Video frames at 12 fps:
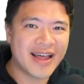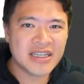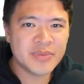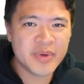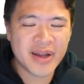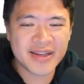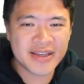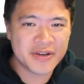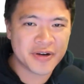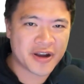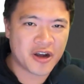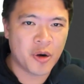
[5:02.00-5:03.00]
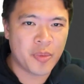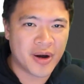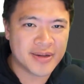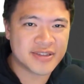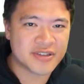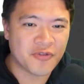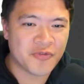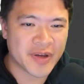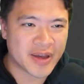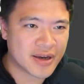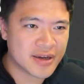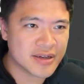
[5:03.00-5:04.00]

For the last bit, I need your help on something,